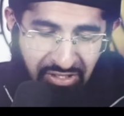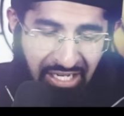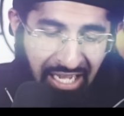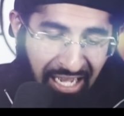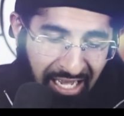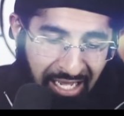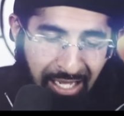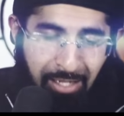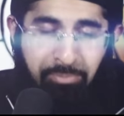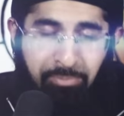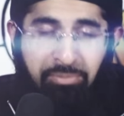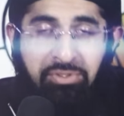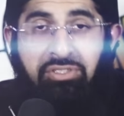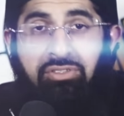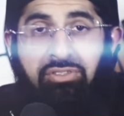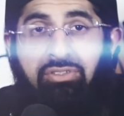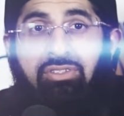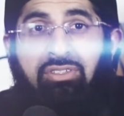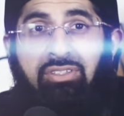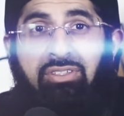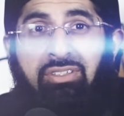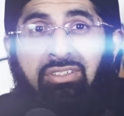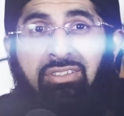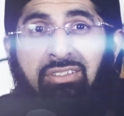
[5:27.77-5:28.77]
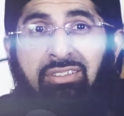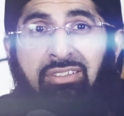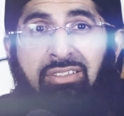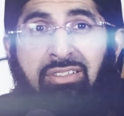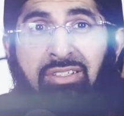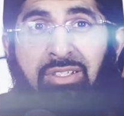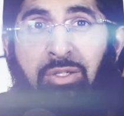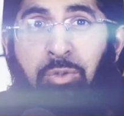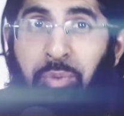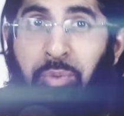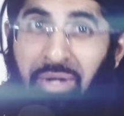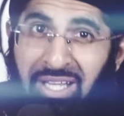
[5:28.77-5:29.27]
times,
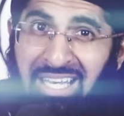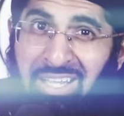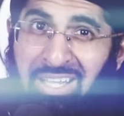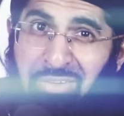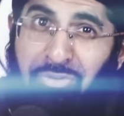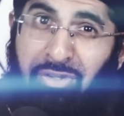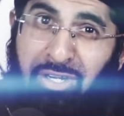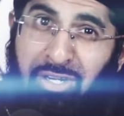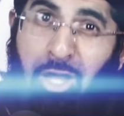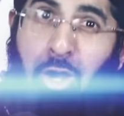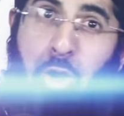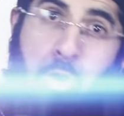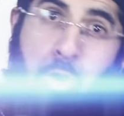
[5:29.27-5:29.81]
we live in